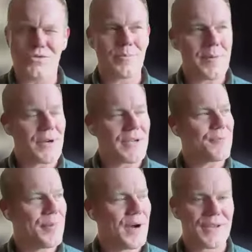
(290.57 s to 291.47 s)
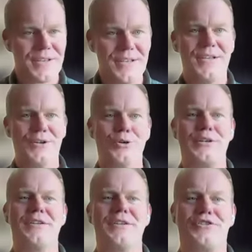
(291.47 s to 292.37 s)
But I always remember getting back
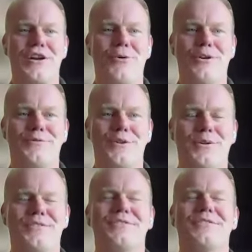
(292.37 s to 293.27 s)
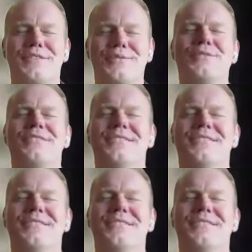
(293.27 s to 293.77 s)
when you get in the shower afterwards,